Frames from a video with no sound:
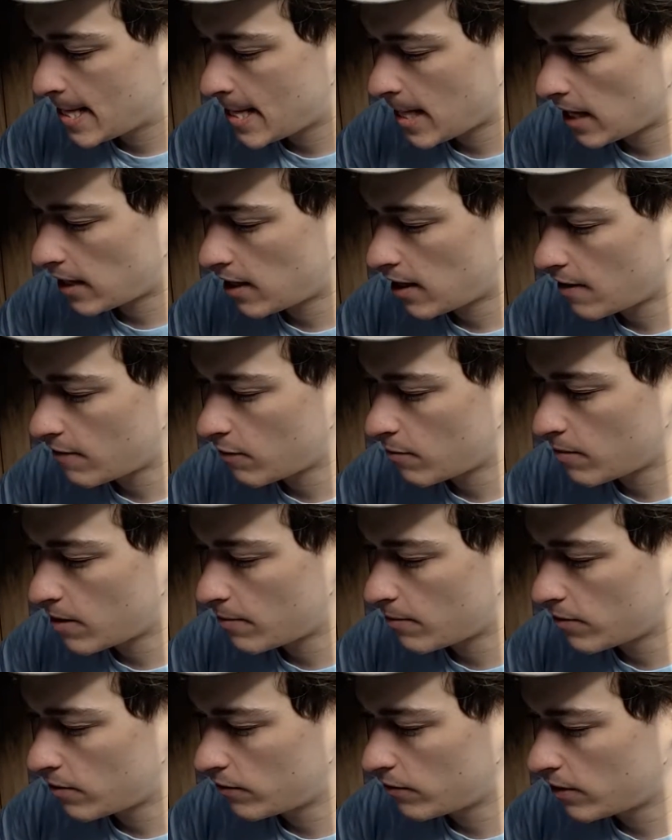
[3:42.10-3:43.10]
I can't
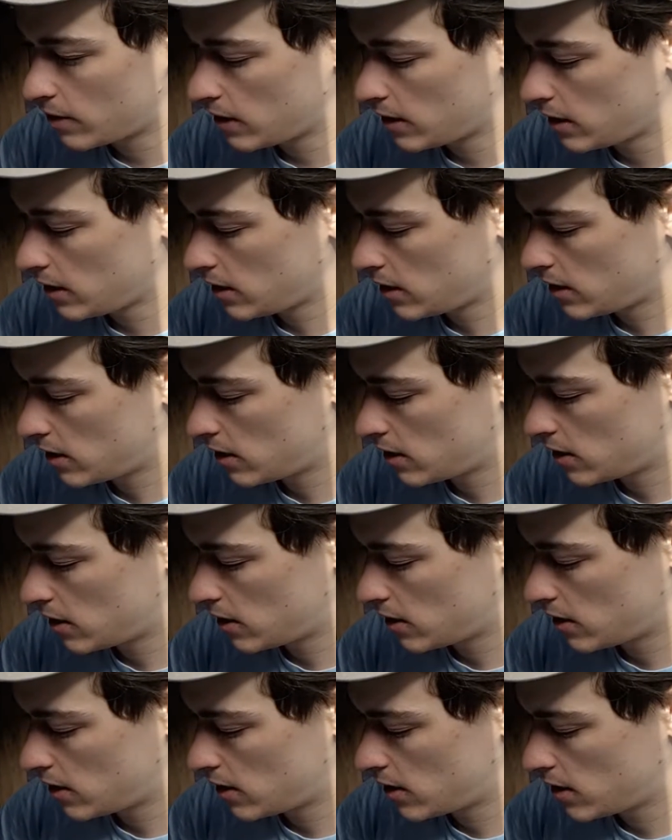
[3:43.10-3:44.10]
remember, really.
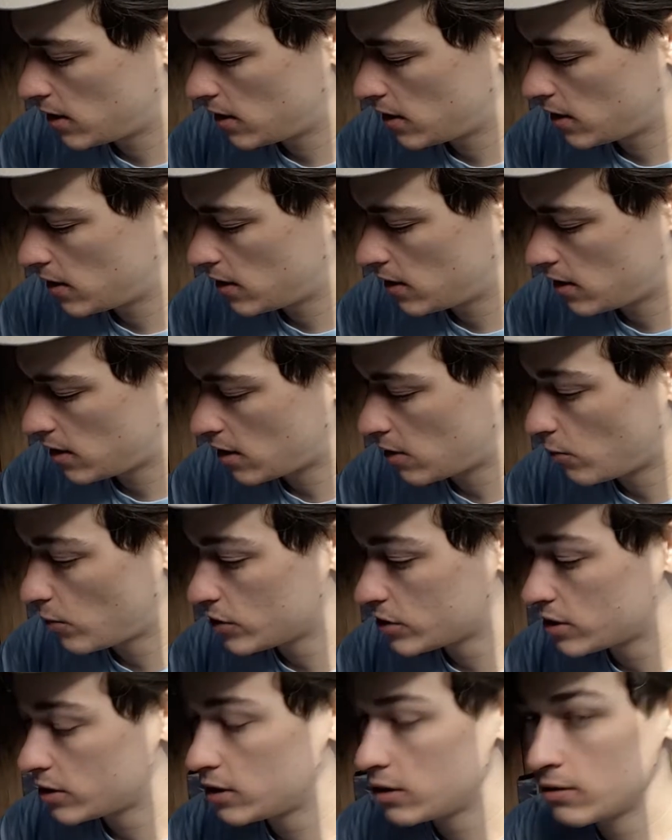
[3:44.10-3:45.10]
I
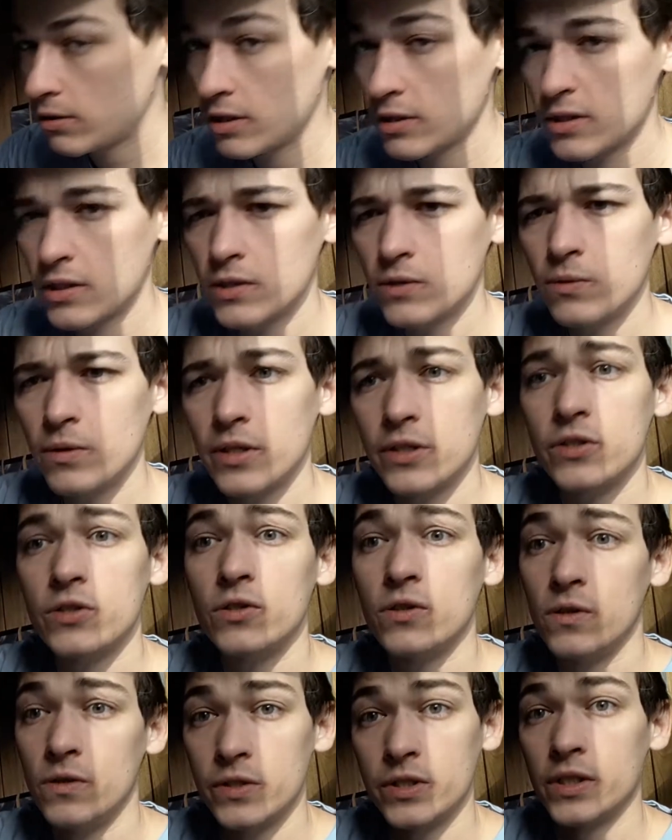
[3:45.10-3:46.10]
wish I did, because this one is
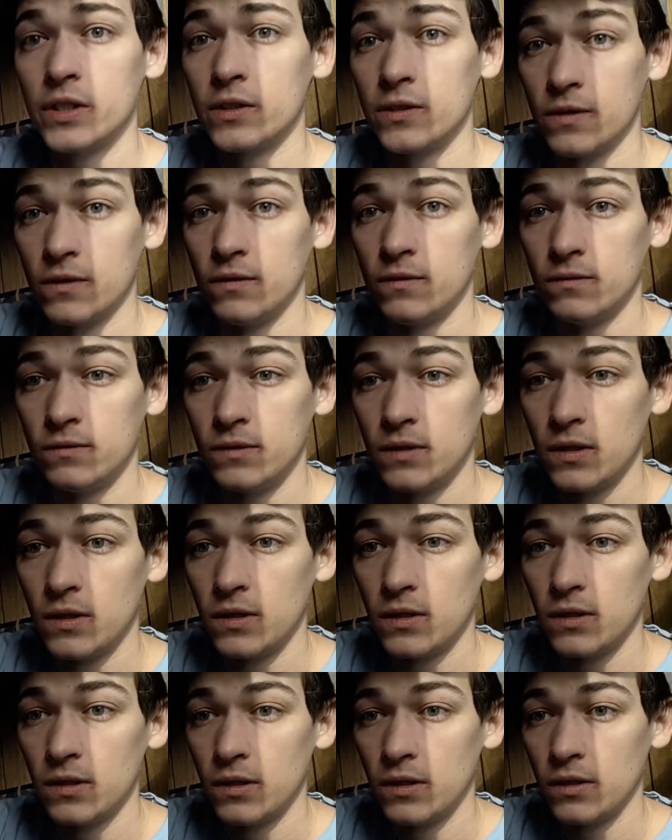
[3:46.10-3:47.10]
so gentle.
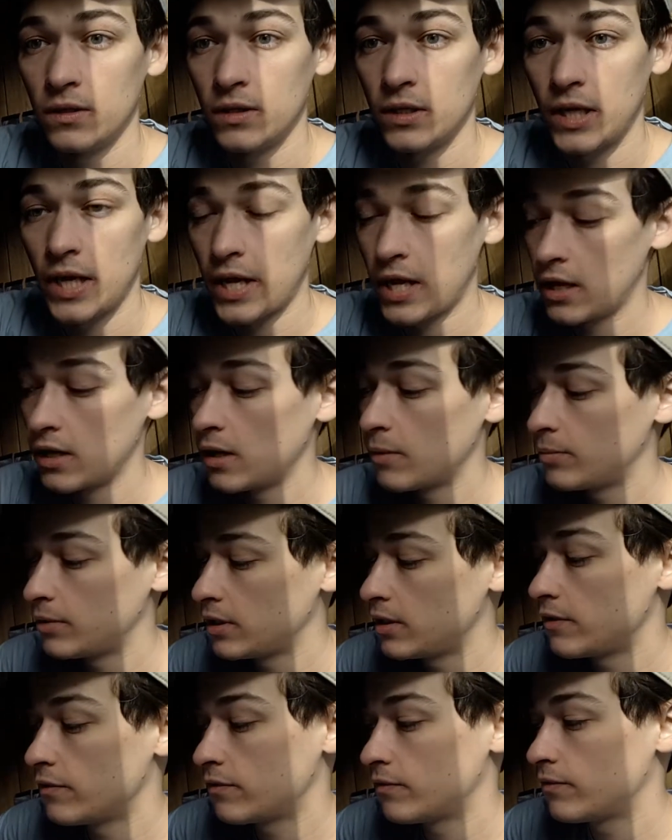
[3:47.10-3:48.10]
I cannot
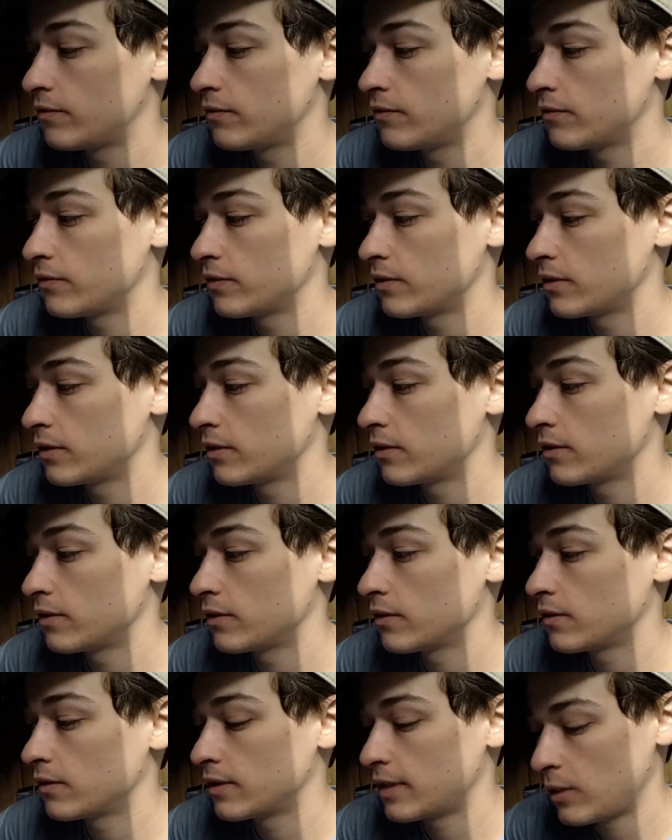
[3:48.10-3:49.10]
believe...
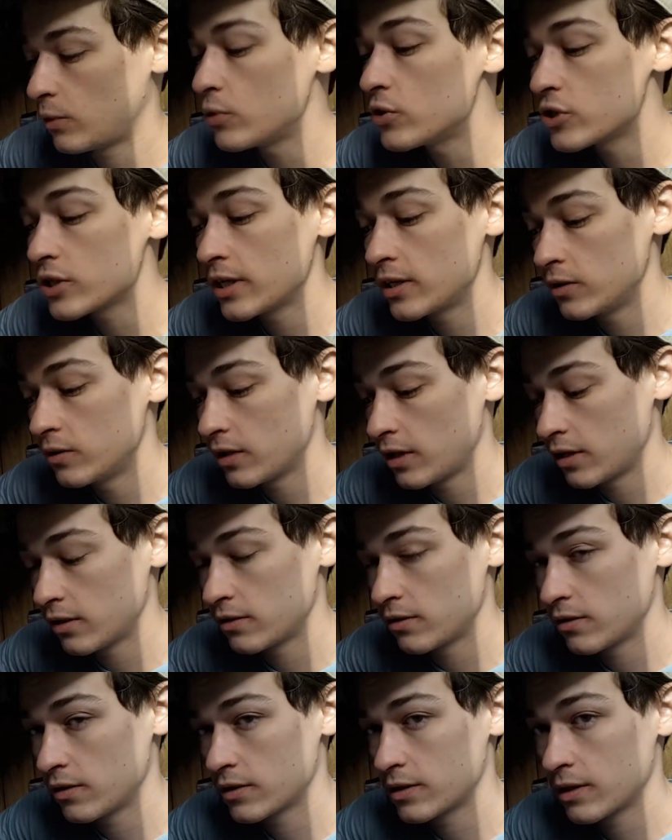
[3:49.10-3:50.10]
I wish I knew how to
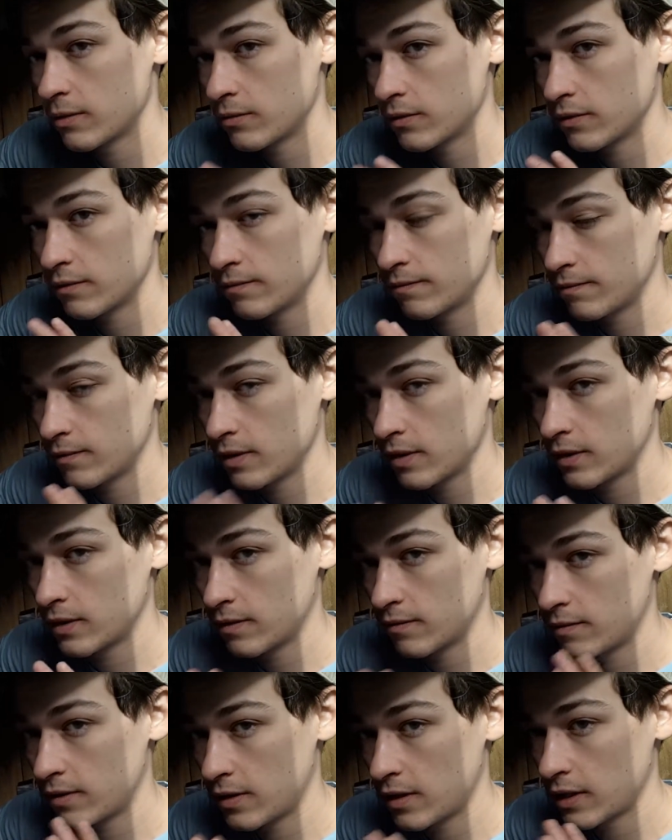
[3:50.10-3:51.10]
do this.
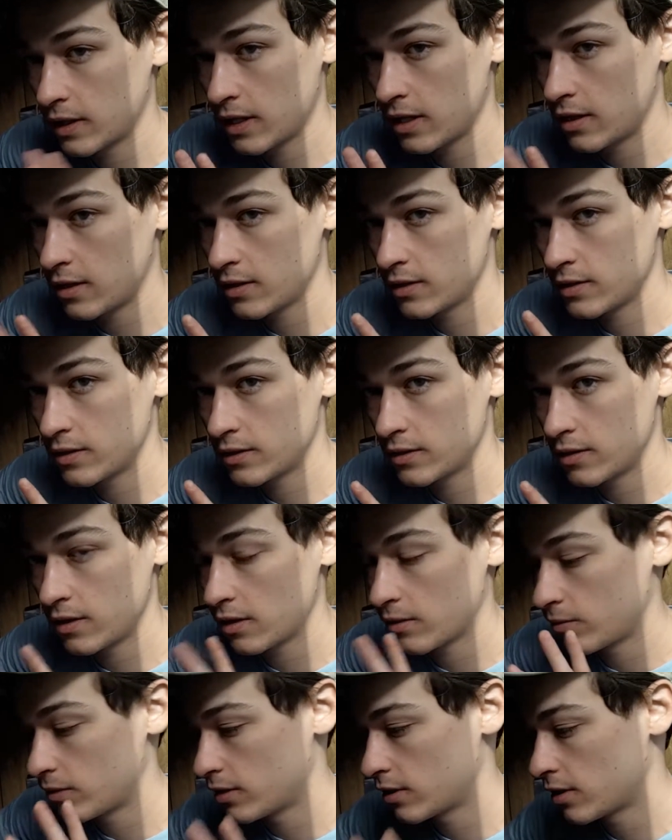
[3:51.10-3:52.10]
Again, this is
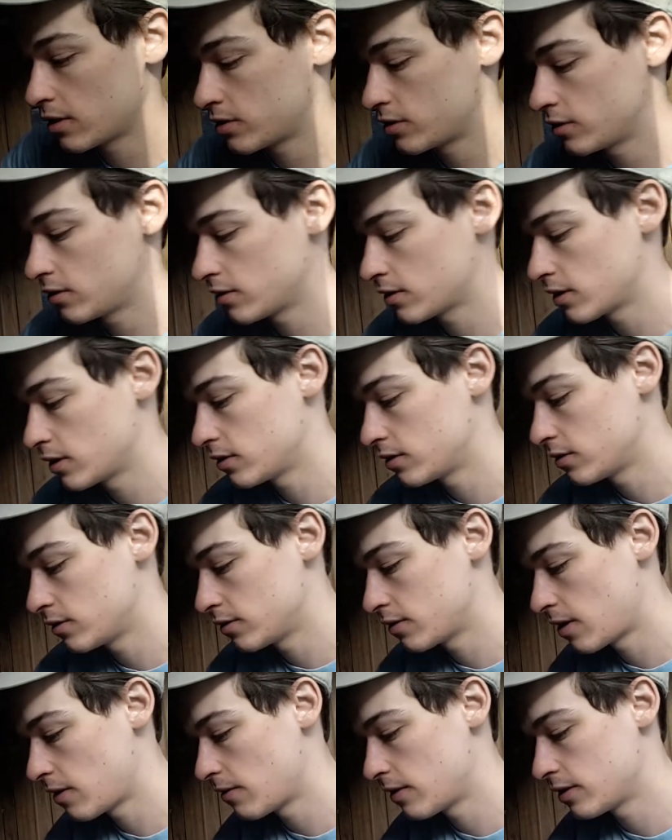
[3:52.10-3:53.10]
another one that I should look into,
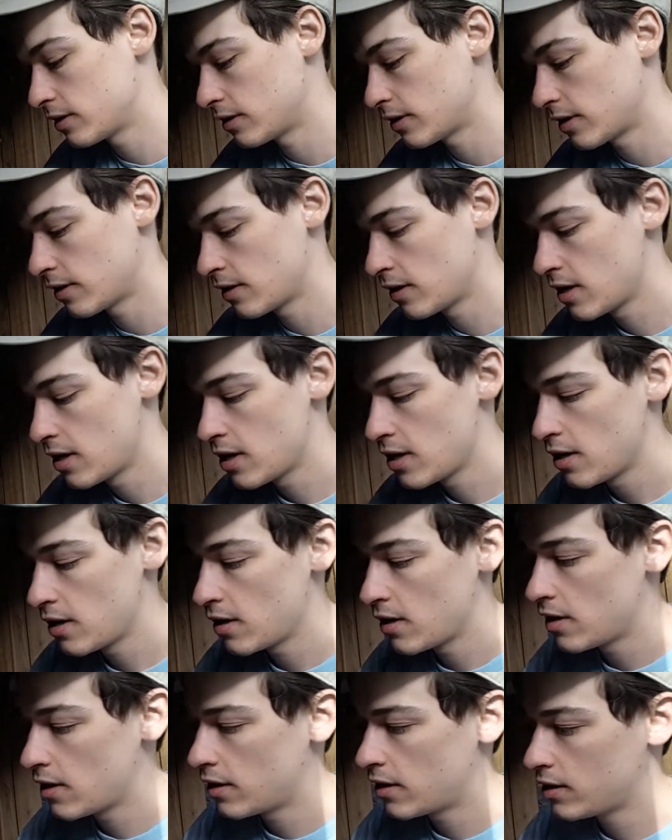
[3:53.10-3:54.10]
how I did that.
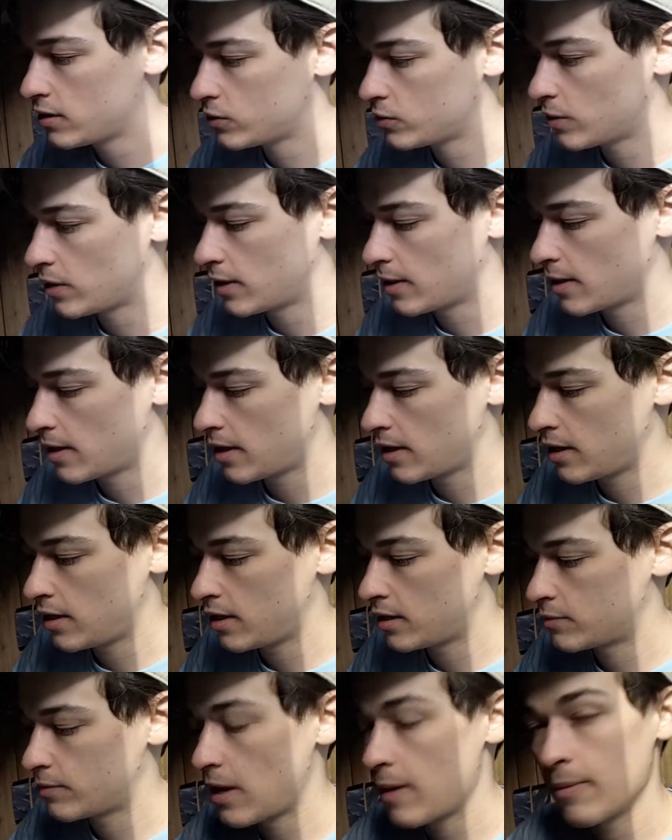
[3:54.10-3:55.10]
This one
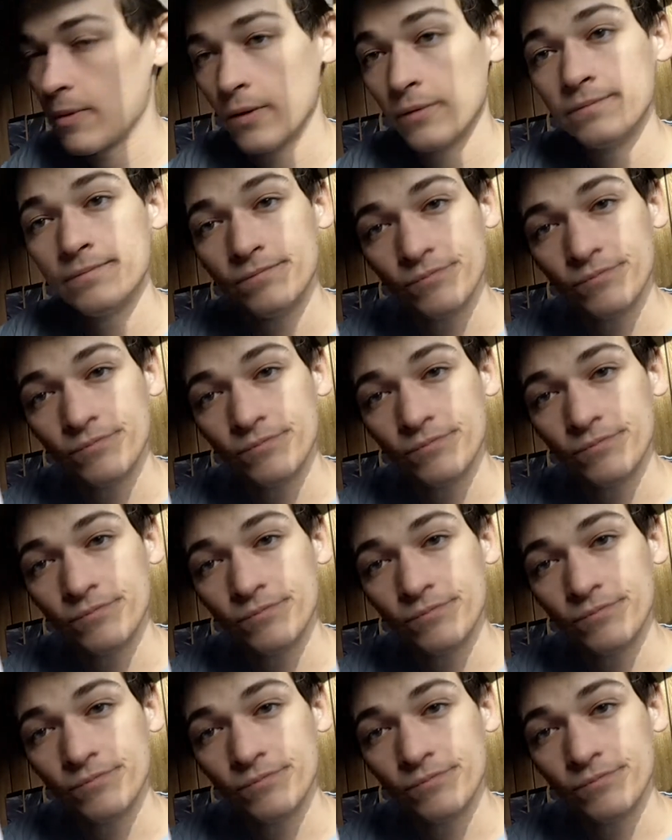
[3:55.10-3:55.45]
is paper.